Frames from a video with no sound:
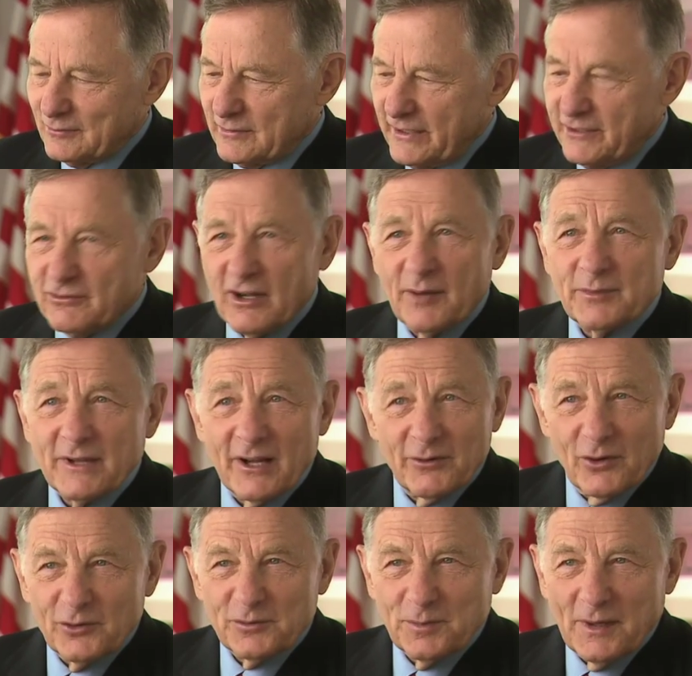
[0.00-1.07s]
He dropped out of
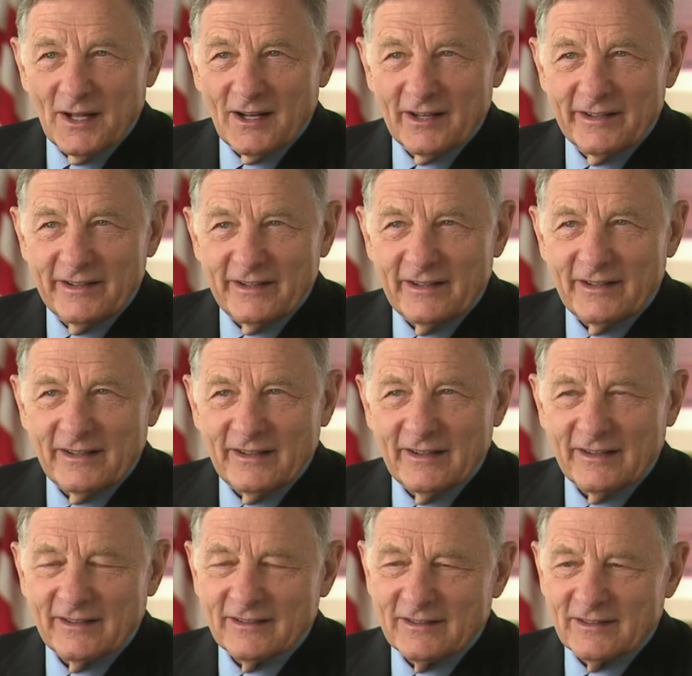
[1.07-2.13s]
Rose Poly.
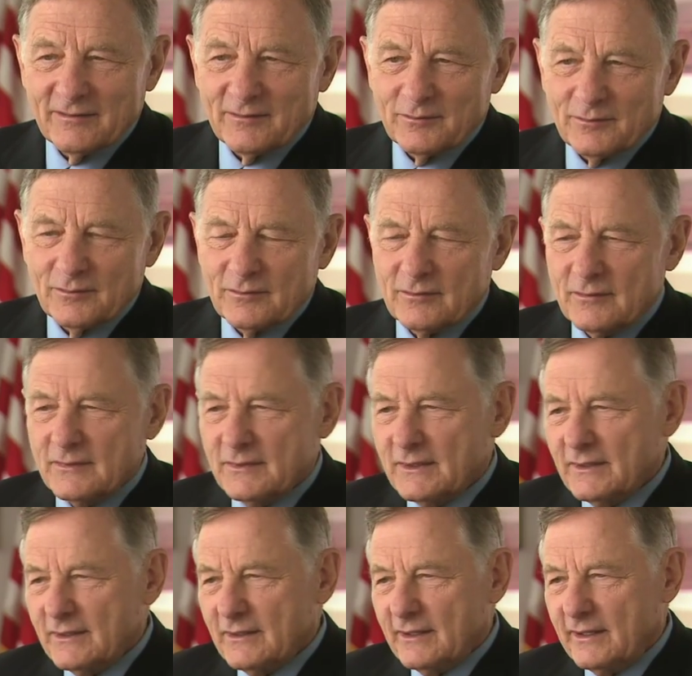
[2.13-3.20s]
And
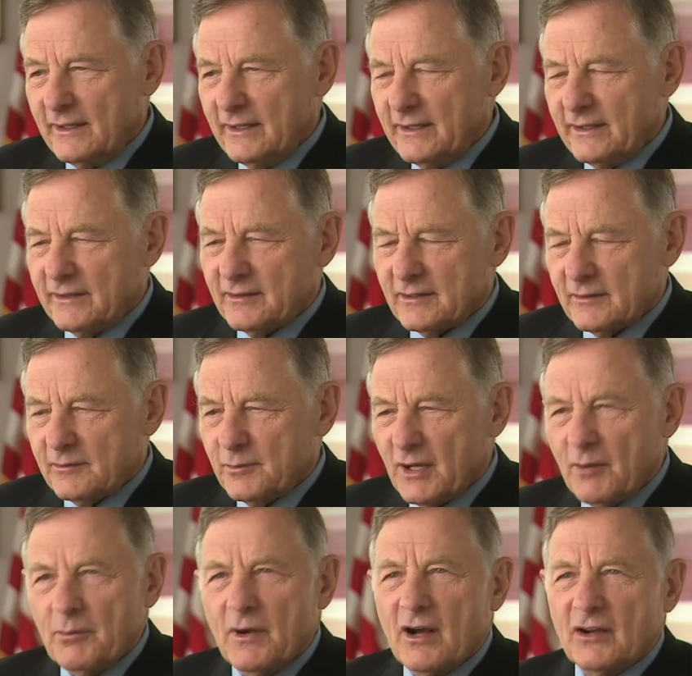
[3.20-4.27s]
He and
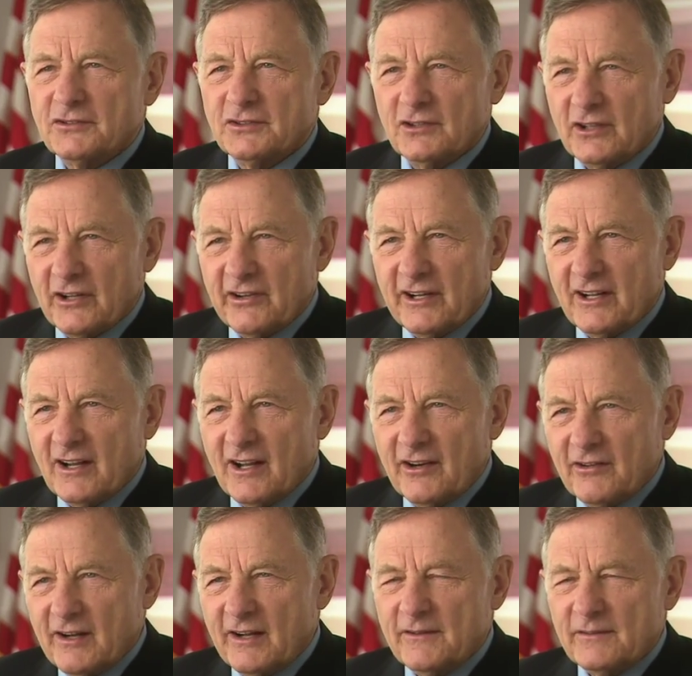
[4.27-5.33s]
Bob Boxell and Larry
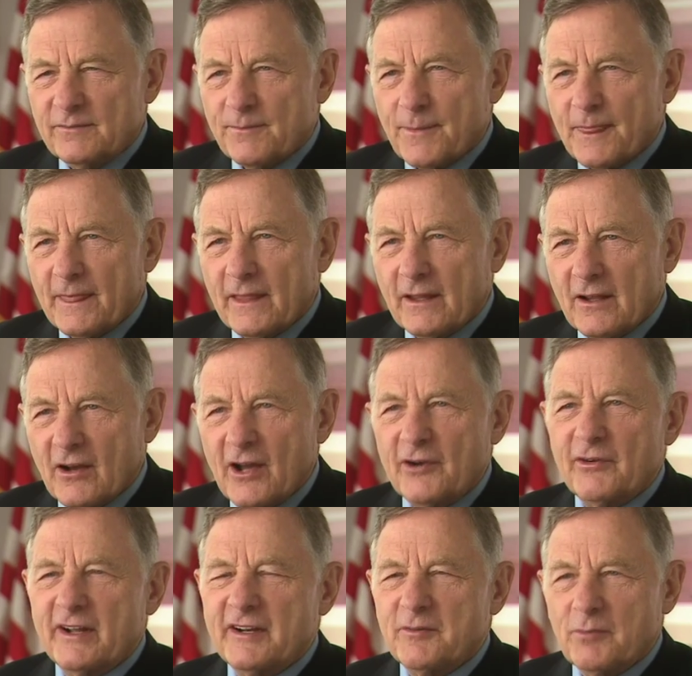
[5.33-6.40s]
Conrad
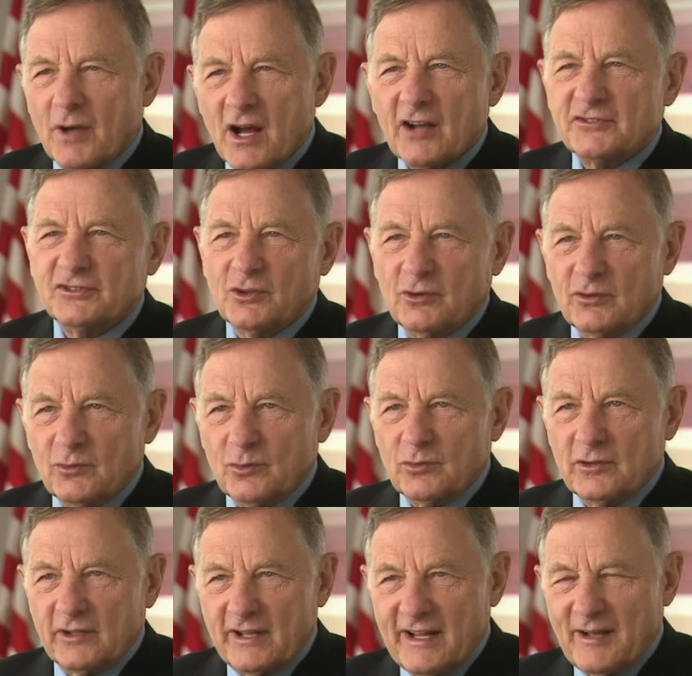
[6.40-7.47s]
and Boxell
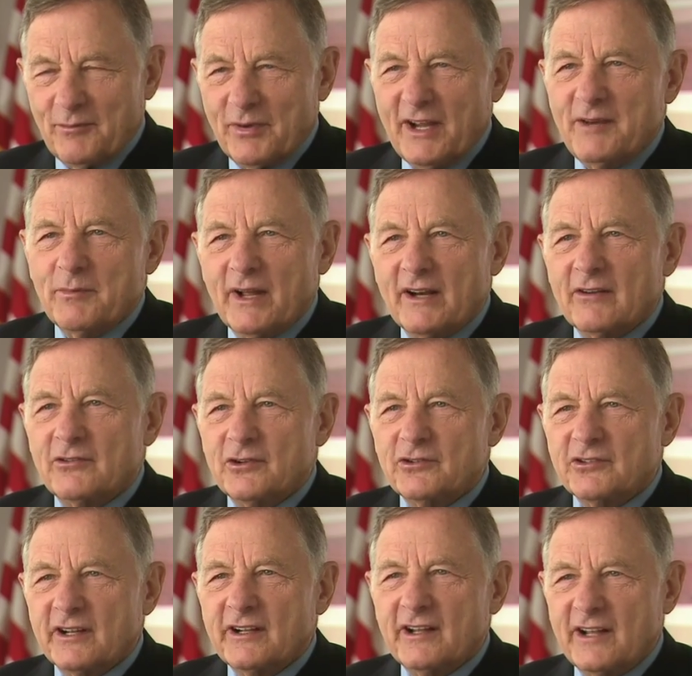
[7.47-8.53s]
were the campaign
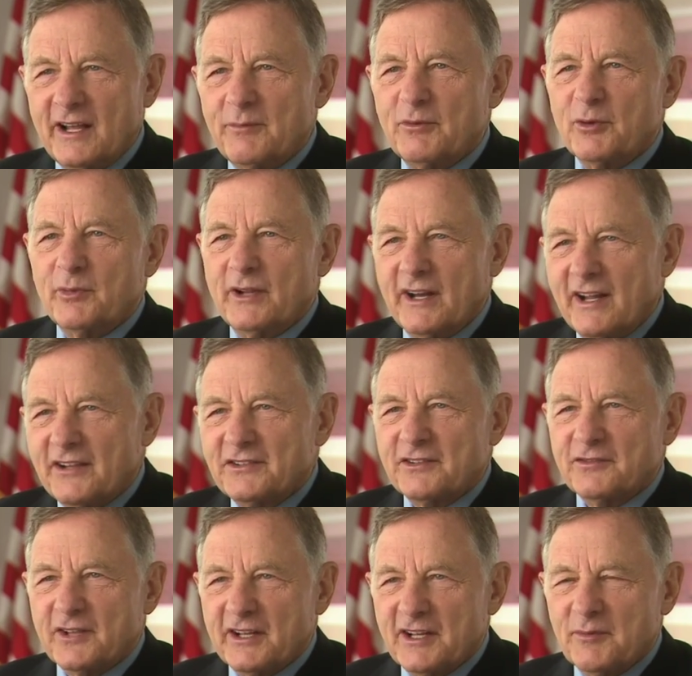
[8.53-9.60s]
managers. They came to me and asked
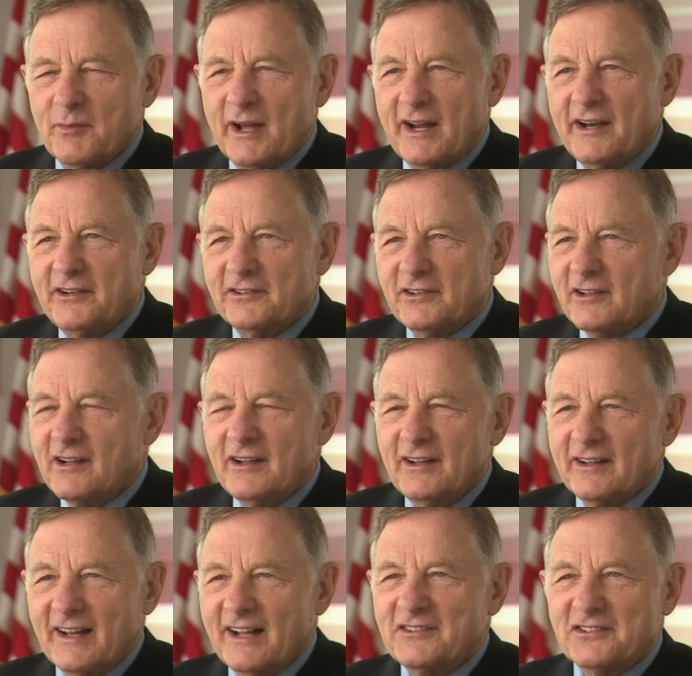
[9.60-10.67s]
if they could manage
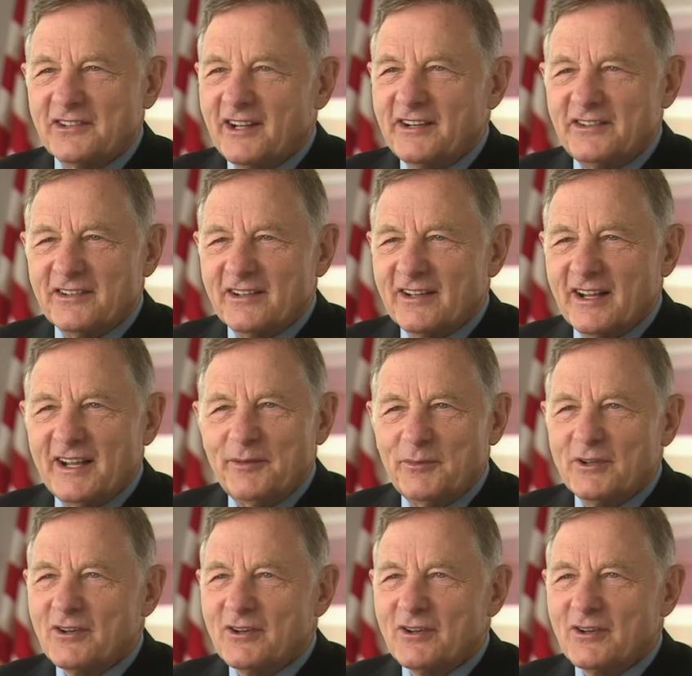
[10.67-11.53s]
that stage of the game.